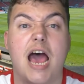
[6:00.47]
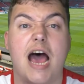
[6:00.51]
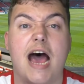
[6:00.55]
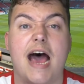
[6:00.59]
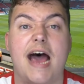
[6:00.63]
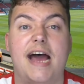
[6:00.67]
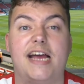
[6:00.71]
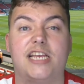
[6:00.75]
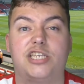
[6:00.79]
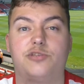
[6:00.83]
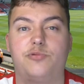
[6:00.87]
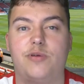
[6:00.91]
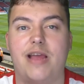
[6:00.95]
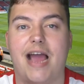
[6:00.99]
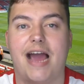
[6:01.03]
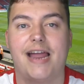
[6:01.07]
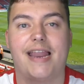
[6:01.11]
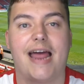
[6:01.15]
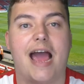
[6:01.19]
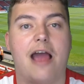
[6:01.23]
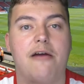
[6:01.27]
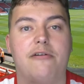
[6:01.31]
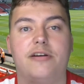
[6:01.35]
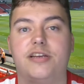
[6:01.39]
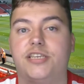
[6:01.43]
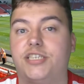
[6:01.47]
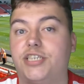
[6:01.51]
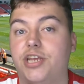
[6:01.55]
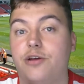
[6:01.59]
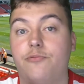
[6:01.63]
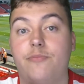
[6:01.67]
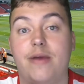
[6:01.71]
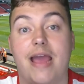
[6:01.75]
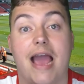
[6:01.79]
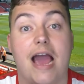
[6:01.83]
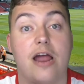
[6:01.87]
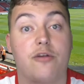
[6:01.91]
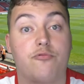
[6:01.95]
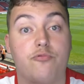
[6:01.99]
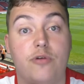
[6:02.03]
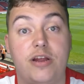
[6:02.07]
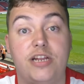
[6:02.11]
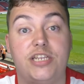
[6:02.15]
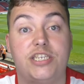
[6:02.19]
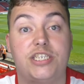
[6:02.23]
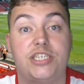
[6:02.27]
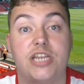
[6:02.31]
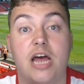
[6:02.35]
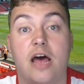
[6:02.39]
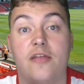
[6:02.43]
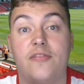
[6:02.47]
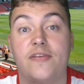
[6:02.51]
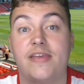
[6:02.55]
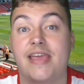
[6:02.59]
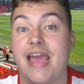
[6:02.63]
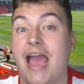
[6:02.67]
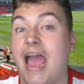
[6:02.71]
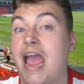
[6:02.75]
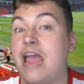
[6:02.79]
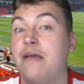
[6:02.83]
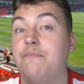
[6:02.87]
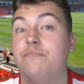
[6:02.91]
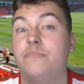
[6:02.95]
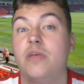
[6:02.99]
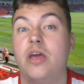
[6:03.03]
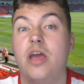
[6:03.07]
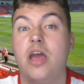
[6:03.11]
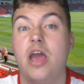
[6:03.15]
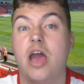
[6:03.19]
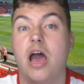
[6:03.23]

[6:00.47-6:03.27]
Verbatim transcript: Uh, so we had Harrison, we had Reed start the game.